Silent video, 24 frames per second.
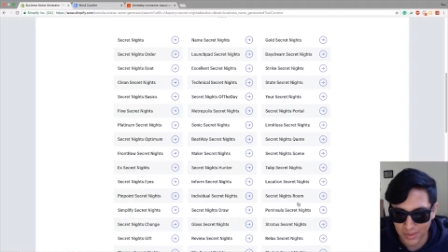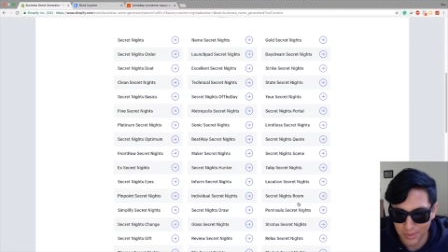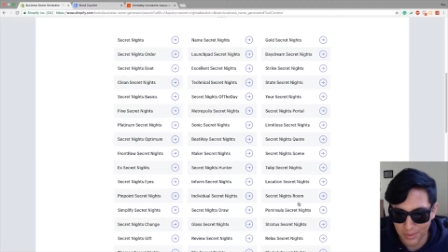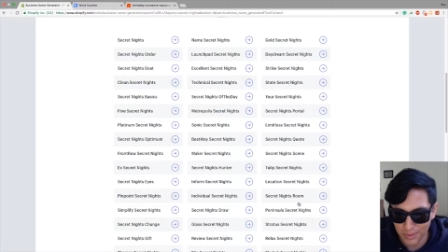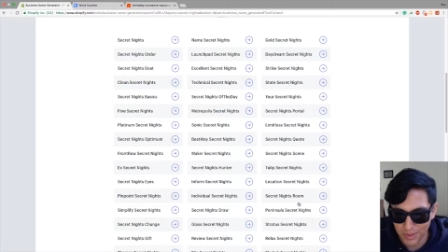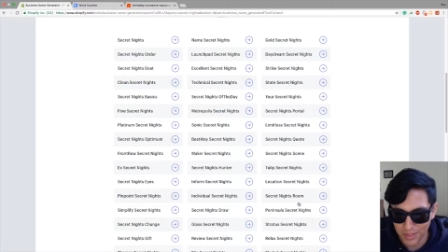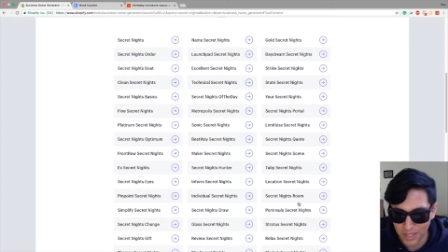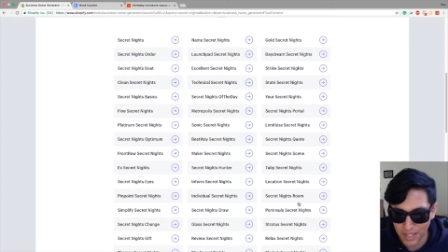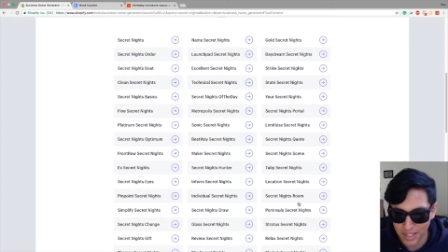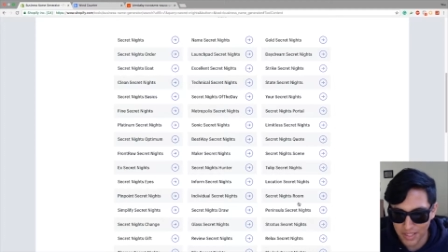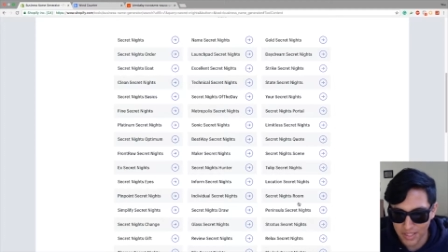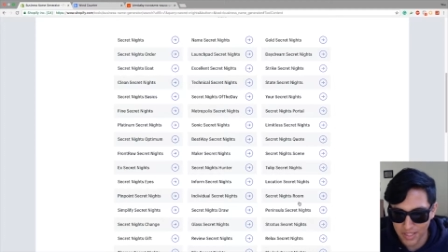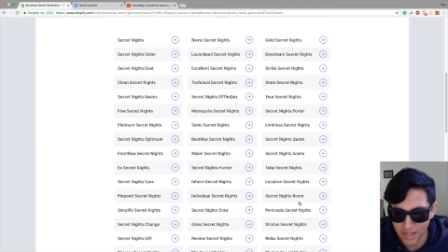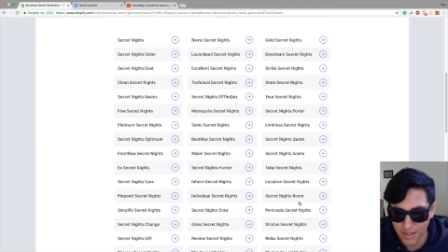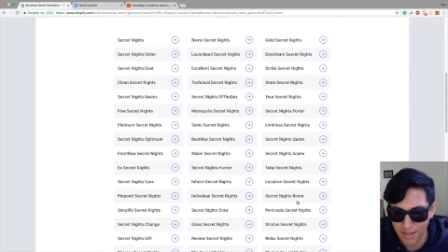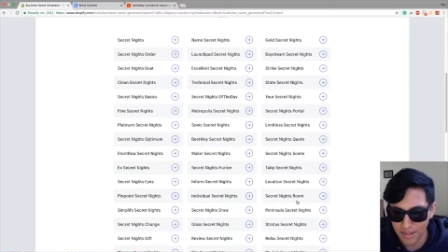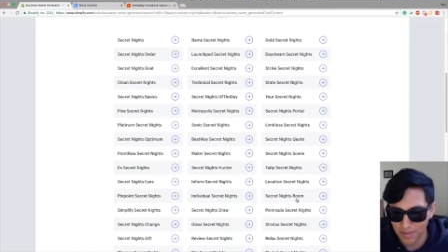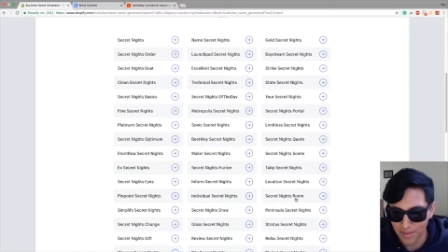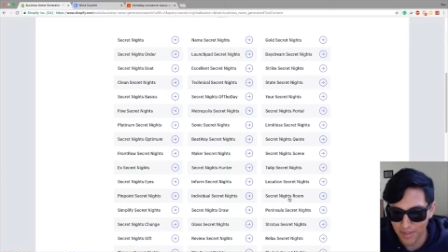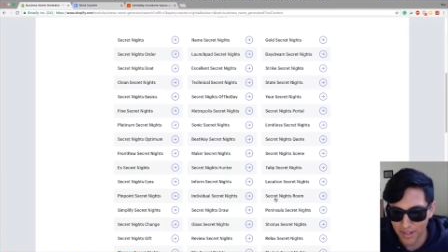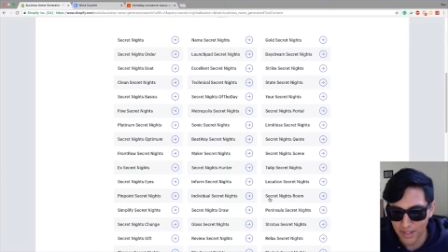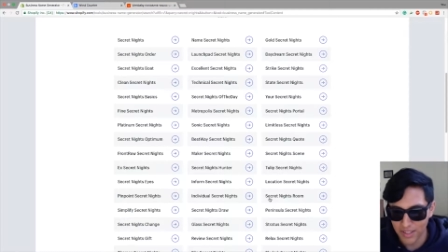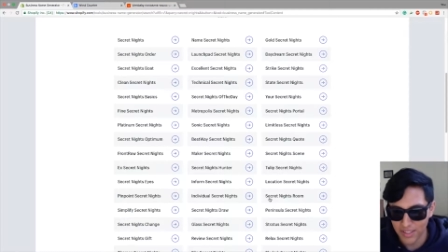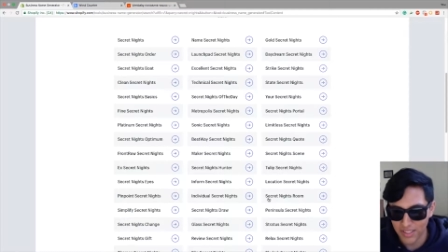I already
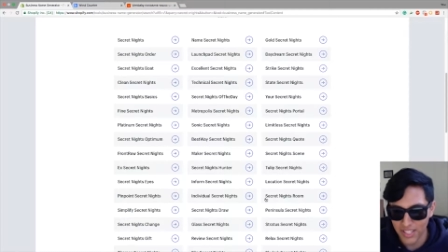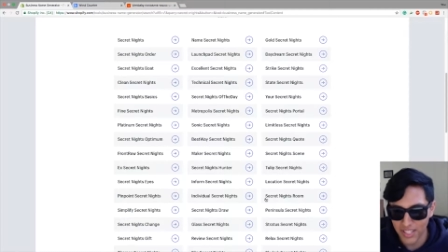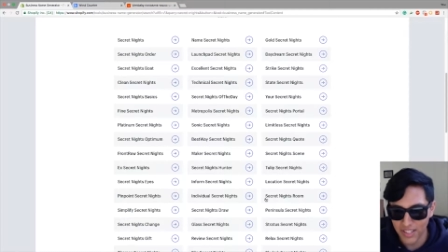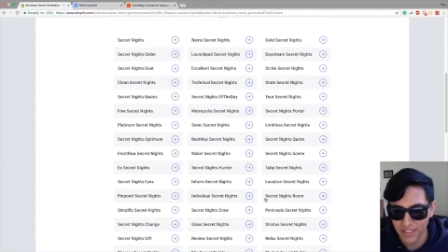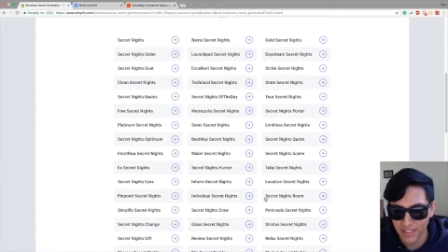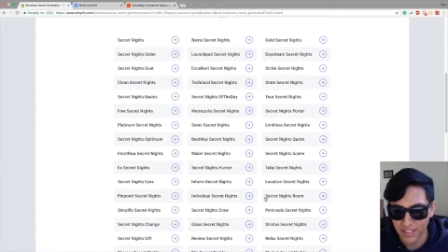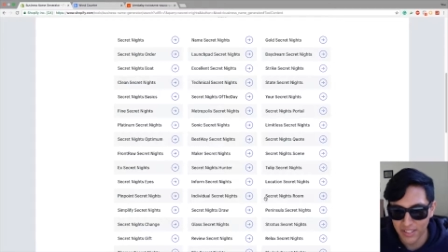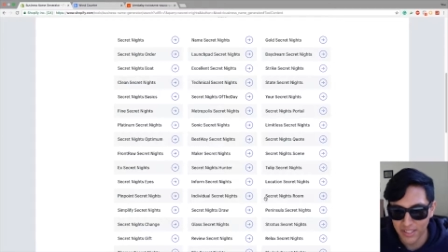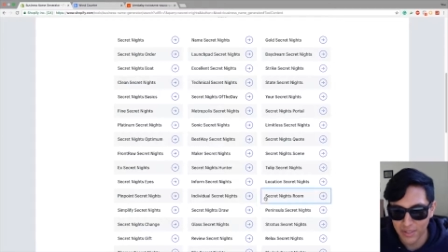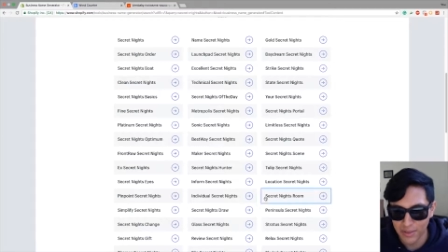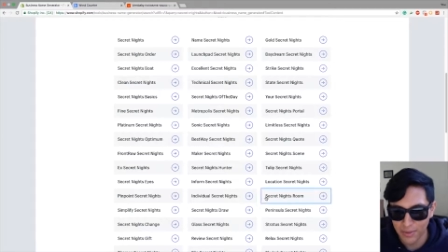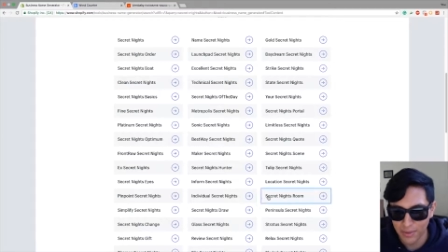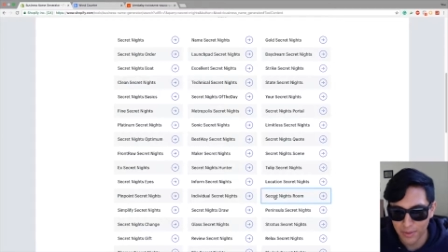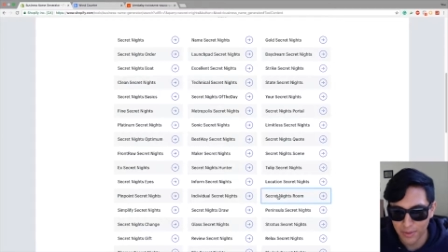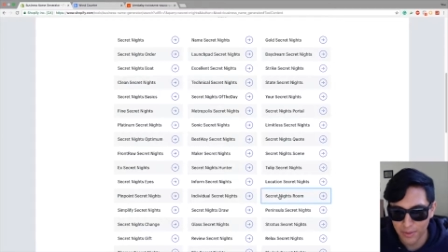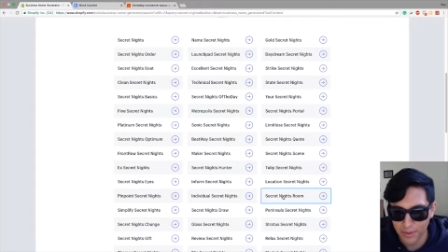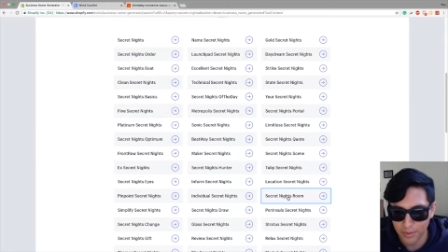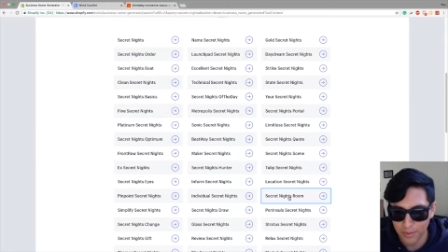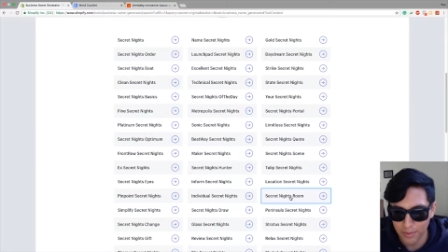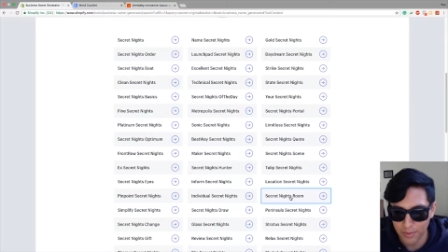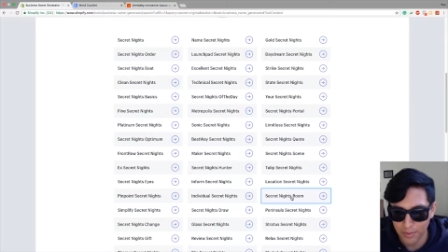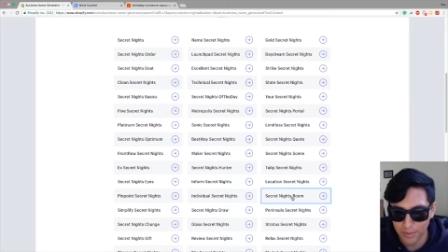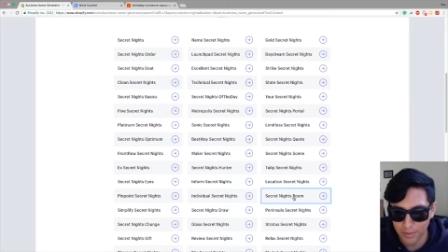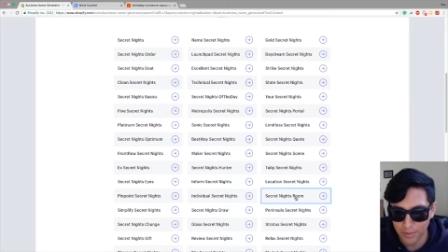forgot. Secret Nights
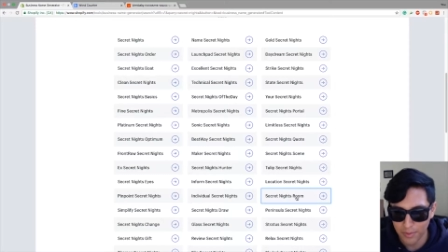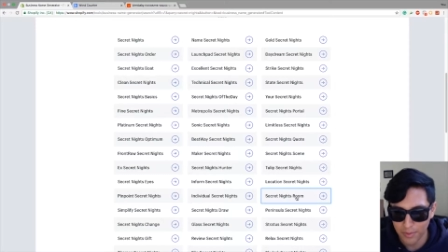Room.